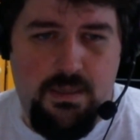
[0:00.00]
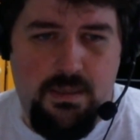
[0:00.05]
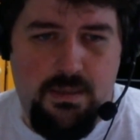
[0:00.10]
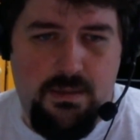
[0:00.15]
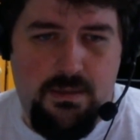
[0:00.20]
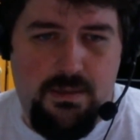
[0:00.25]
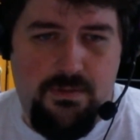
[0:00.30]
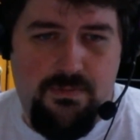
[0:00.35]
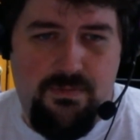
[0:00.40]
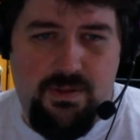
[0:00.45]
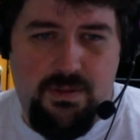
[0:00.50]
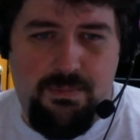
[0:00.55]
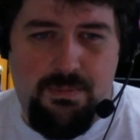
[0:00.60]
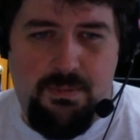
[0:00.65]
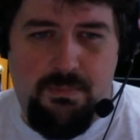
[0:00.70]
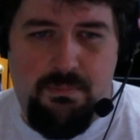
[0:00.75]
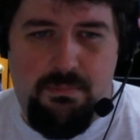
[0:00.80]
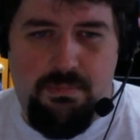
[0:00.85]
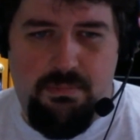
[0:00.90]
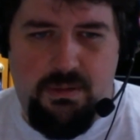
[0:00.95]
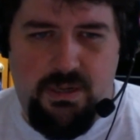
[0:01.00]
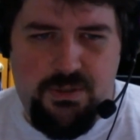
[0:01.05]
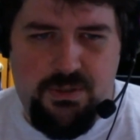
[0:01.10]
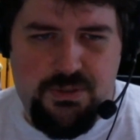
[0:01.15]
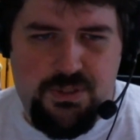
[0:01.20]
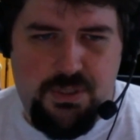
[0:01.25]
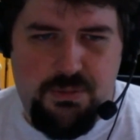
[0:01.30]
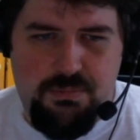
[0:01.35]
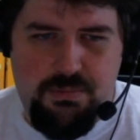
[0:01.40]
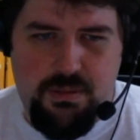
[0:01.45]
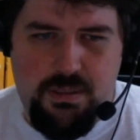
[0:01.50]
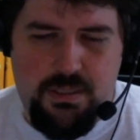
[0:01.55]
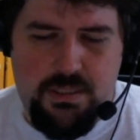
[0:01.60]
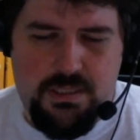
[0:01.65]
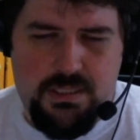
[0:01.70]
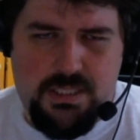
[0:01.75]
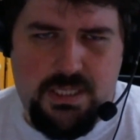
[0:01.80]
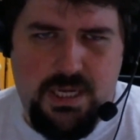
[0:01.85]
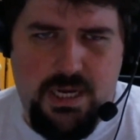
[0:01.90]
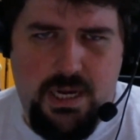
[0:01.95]
Developing browser
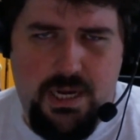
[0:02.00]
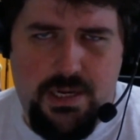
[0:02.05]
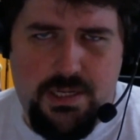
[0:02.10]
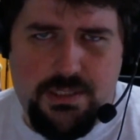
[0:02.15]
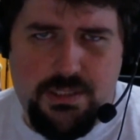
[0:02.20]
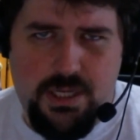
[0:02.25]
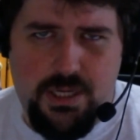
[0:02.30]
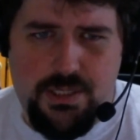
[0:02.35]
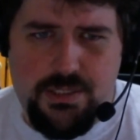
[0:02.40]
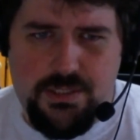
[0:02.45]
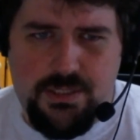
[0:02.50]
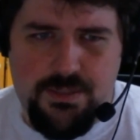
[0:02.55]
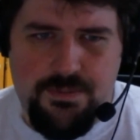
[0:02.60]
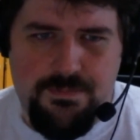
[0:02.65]
plugins kind of sucks.